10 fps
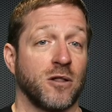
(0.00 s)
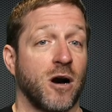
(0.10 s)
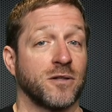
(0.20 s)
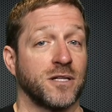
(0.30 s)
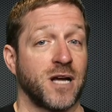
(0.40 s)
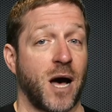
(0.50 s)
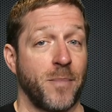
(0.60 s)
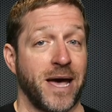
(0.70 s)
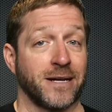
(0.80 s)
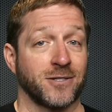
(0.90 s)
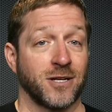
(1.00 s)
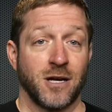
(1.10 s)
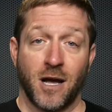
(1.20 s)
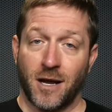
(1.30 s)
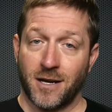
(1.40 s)
along the top edge,
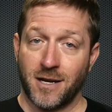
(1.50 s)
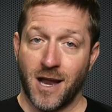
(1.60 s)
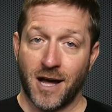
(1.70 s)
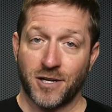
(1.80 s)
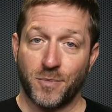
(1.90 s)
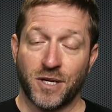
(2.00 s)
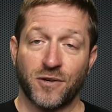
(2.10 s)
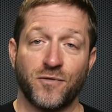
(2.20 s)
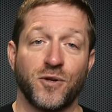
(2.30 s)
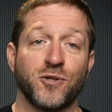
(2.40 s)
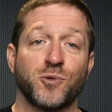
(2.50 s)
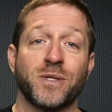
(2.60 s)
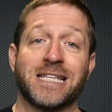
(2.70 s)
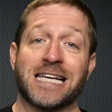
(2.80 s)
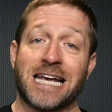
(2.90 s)
not to be confused
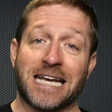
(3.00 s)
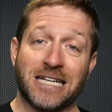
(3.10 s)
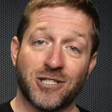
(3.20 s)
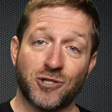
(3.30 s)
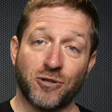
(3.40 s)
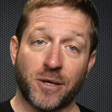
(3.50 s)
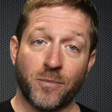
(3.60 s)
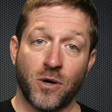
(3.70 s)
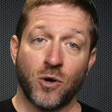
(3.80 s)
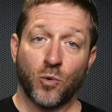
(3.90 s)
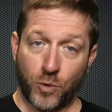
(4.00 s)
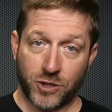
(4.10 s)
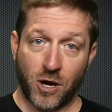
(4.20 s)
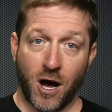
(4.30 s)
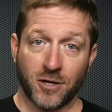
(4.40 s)
with the InStream,
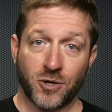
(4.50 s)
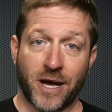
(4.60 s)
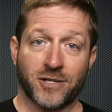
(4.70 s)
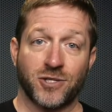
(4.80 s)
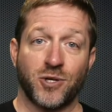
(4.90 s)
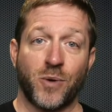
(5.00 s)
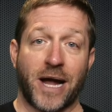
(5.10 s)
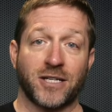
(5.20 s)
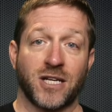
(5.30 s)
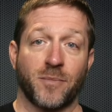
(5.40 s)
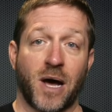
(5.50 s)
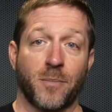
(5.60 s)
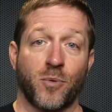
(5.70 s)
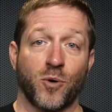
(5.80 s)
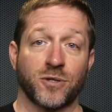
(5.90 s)
which also has two
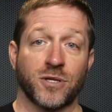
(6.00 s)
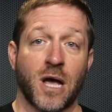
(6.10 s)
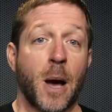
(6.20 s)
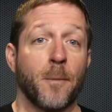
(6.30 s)
HDMI ports,